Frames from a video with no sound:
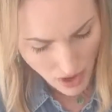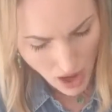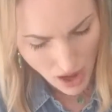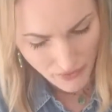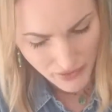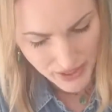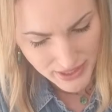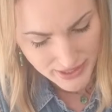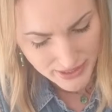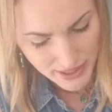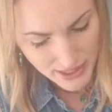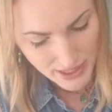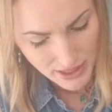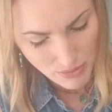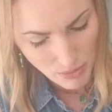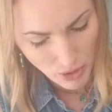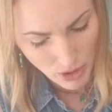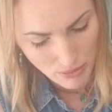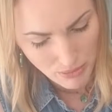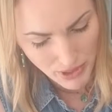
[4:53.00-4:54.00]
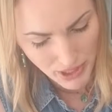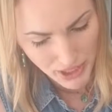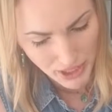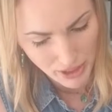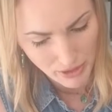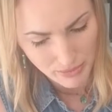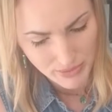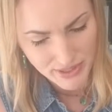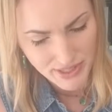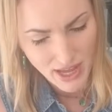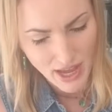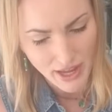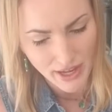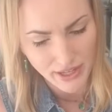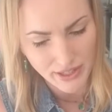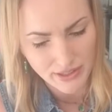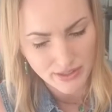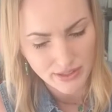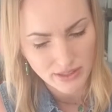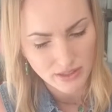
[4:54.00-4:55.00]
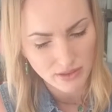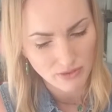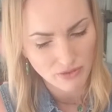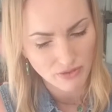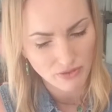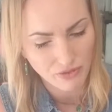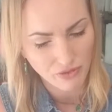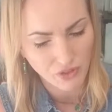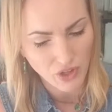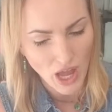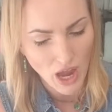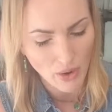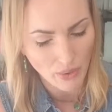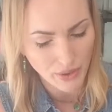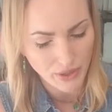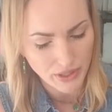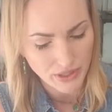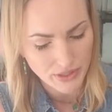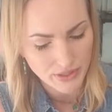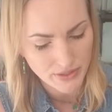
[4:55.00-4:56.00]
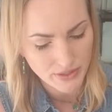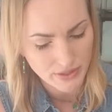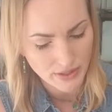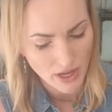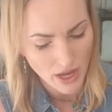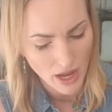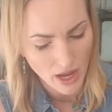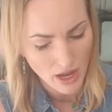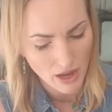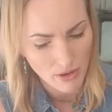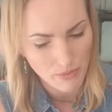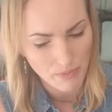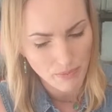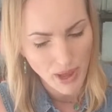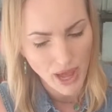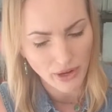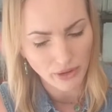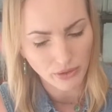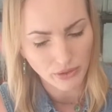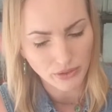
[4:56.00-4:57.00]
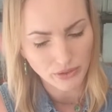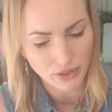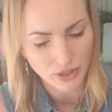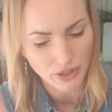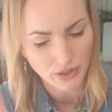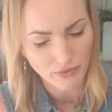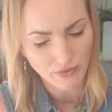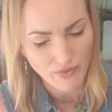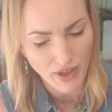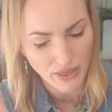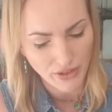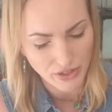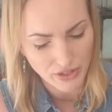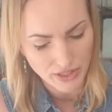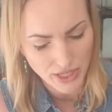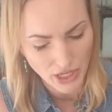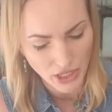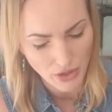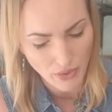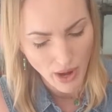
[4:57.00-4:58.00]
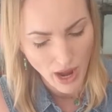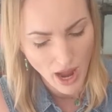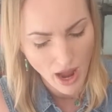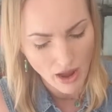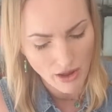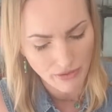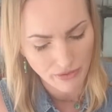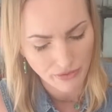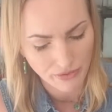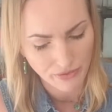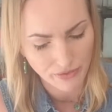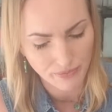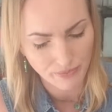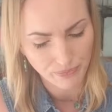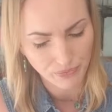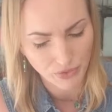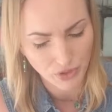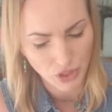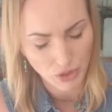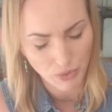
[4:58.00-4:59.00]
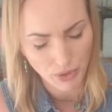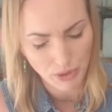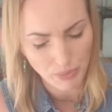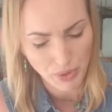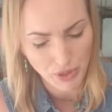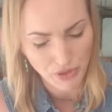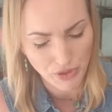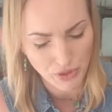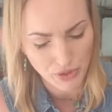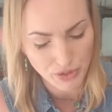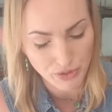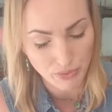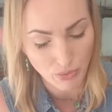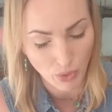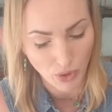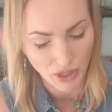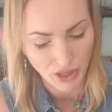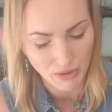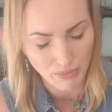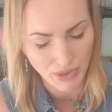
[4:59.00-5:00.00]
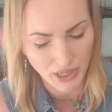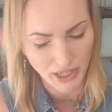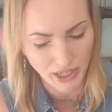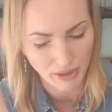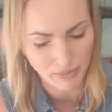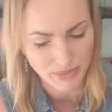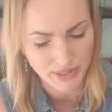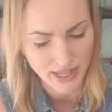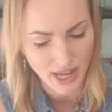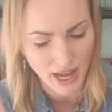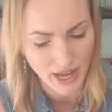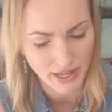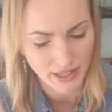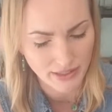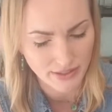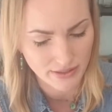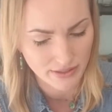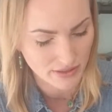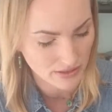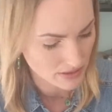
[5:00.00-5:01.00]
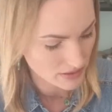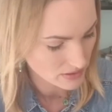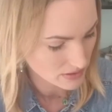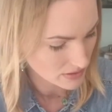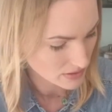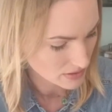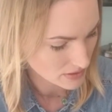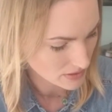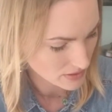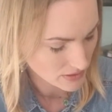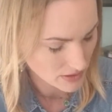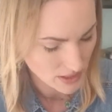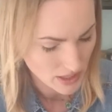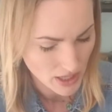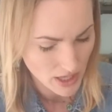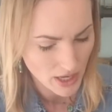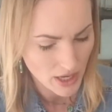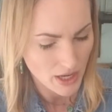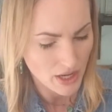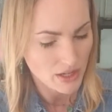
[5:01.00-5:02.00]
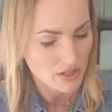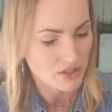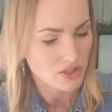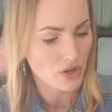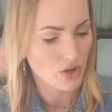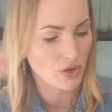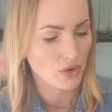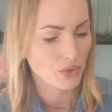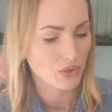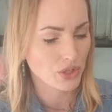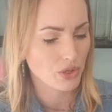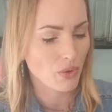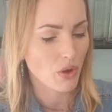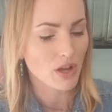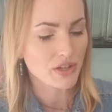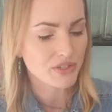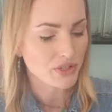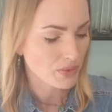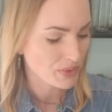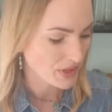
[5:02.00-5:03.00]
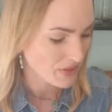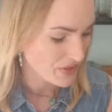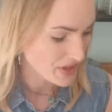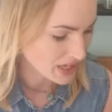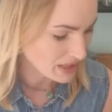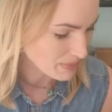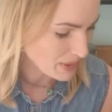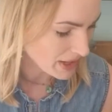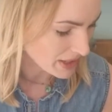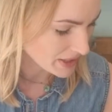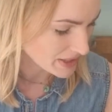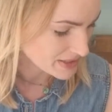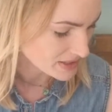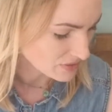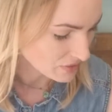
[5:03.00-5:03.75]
obviously the more medium-sized flowers, petal or feathers that you have, you want to put those more in the medium size. So you also want to think about it as a